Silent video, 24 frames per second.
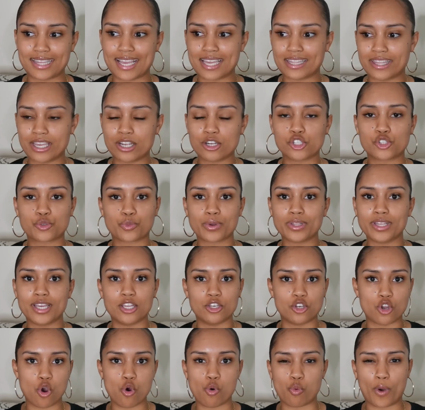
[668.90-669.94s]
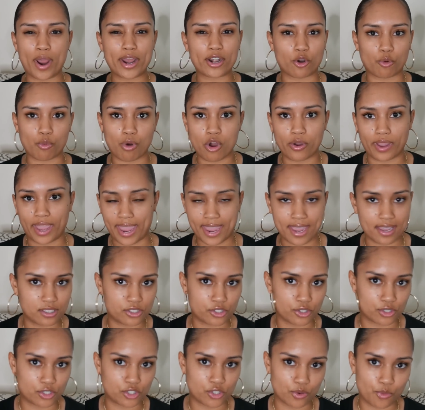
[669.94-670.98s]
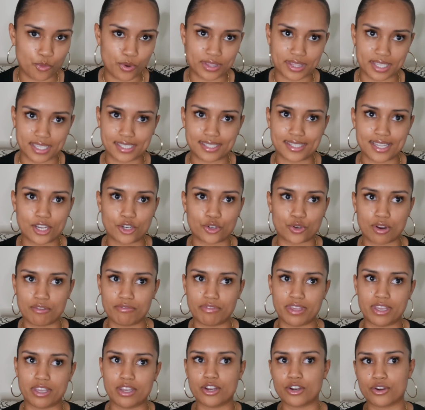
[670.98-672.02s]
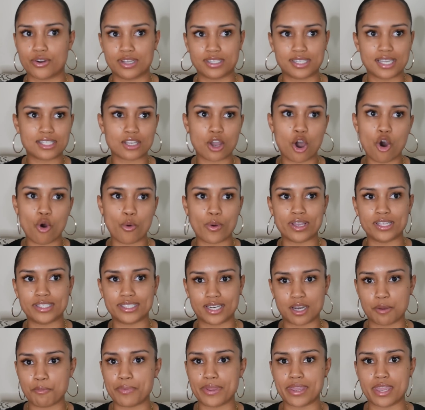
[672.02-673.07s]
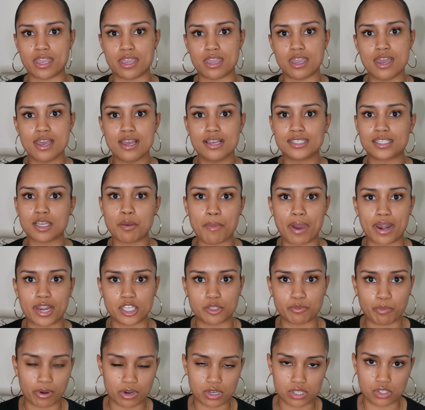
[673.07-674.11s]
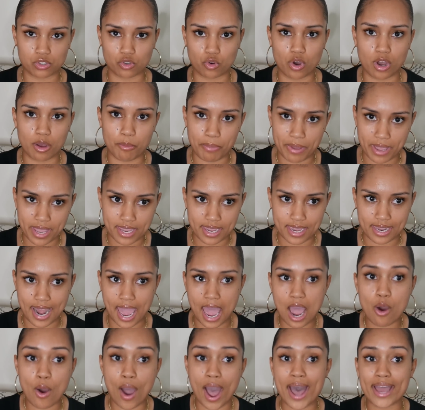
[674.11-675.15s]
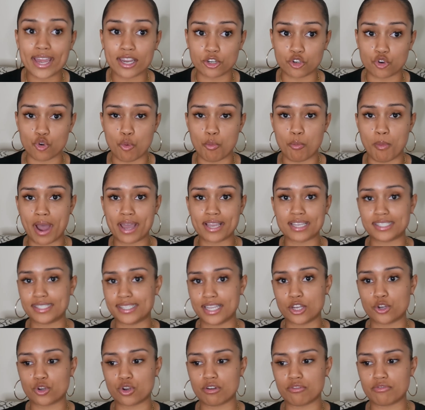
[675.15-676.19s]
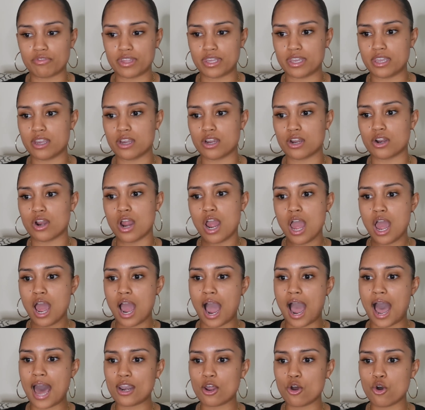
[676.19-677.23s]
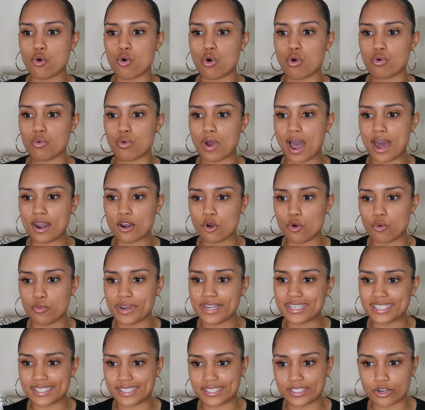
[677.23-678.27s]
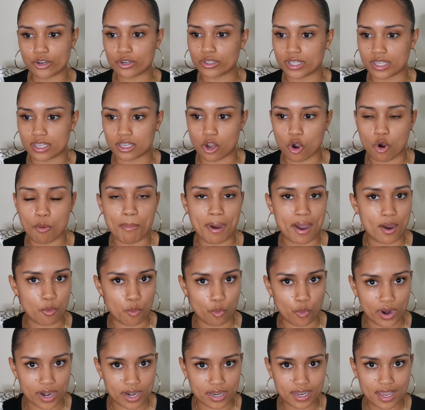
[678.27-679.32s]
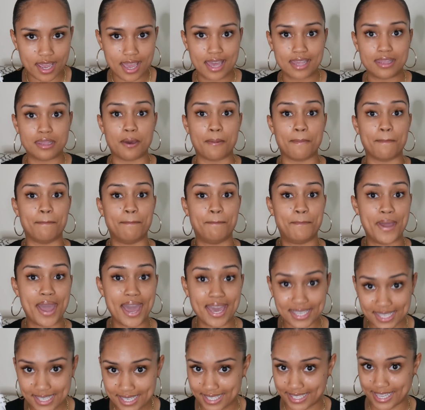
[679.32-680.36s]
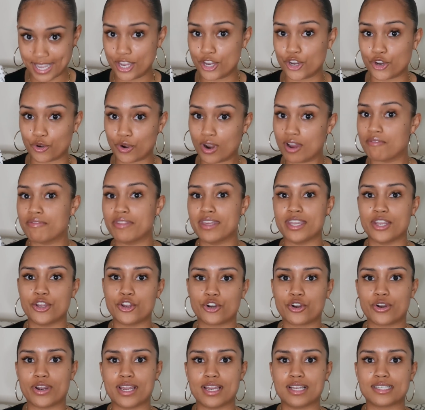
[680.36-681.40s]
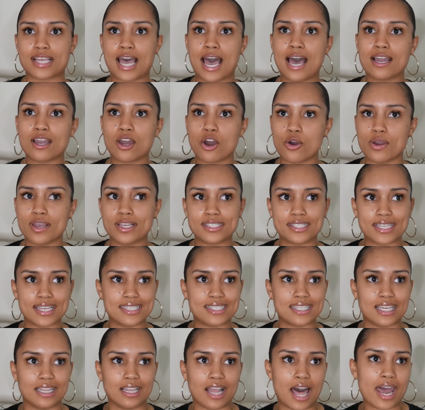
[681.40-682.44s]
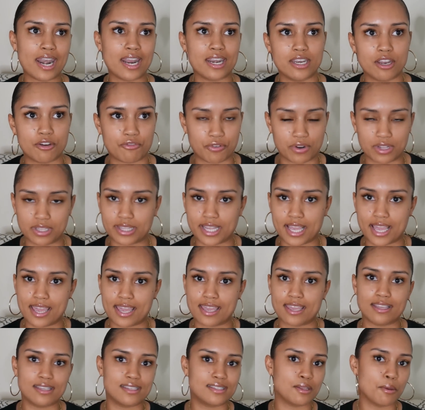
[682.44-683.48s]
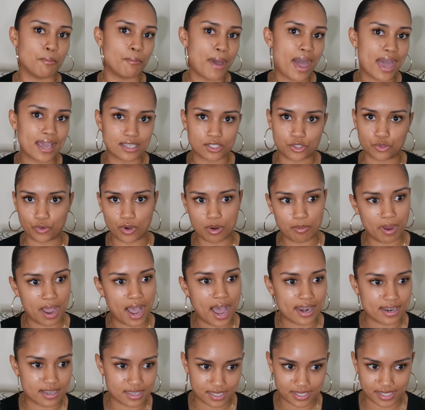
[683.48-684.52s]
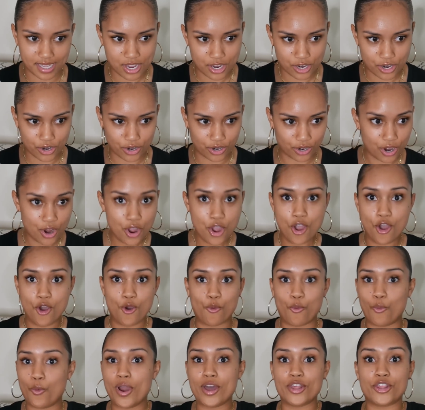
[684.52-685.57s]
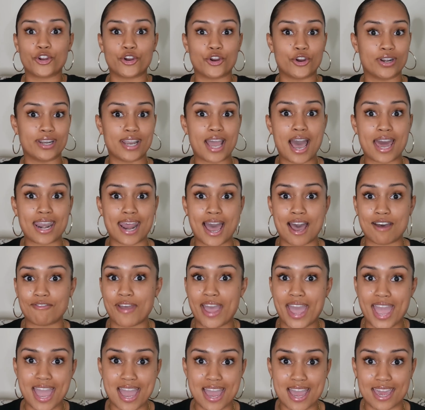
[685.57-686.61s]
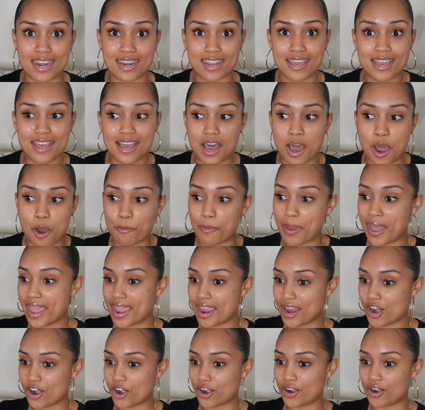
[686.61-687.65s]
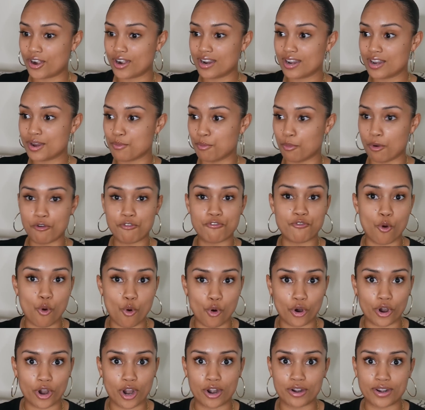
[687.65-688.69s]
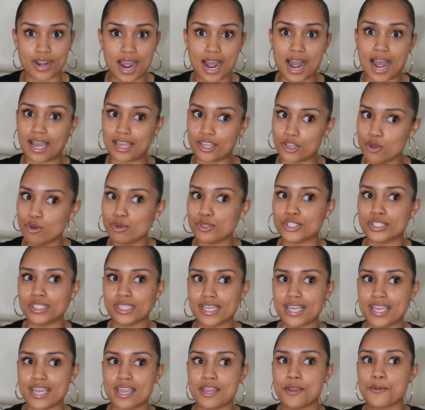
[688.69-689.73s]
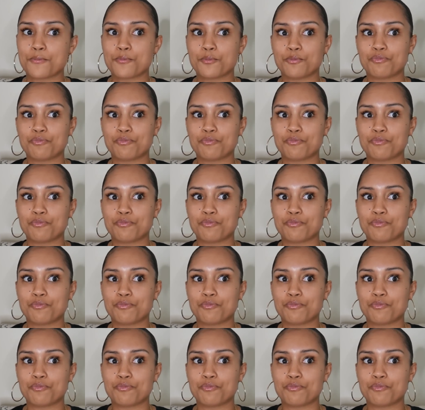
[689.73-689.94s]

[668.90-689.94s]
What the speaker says: there's really no right or wrong answer to what the sneaker of the year is. That's always gonna be somebody's personal opinion. How I do my sneaker of the year, I don't necessarily go by what the best sneaker of the year is. It's a lot of different things. The backstory behind the sneaker, whether or not I've had a pair before or not. Usually,